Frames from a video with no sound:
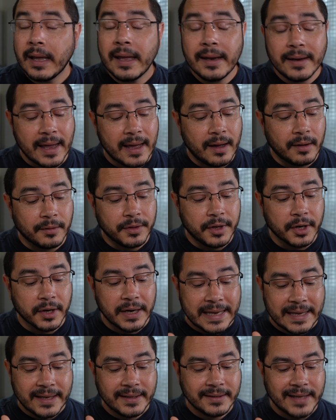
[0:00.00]
Now, there
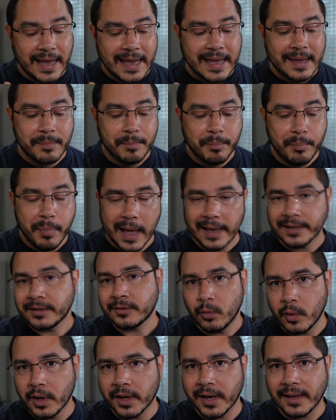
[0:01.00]
is a best
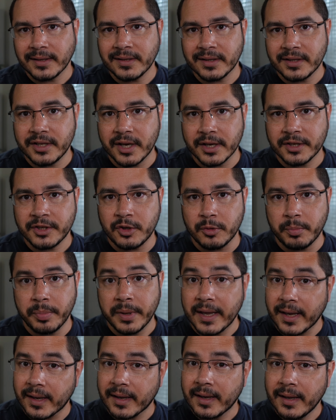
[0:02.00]
one I suggest you
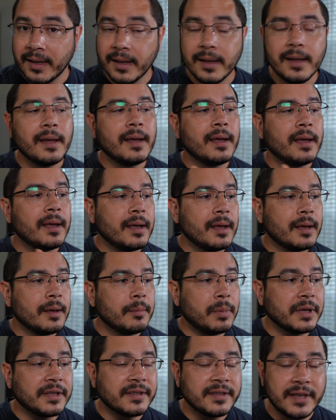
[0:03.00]
pick,
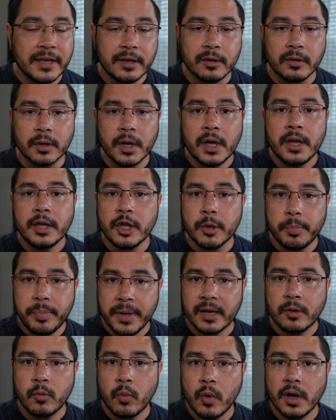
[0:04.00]
but still, you
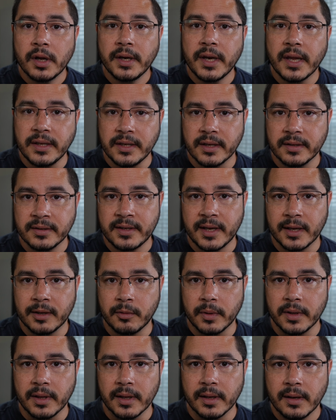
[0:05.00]
pick one and you stick
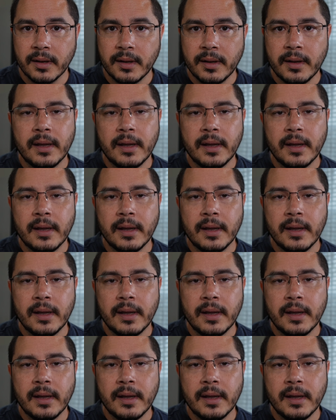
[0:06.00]
with it.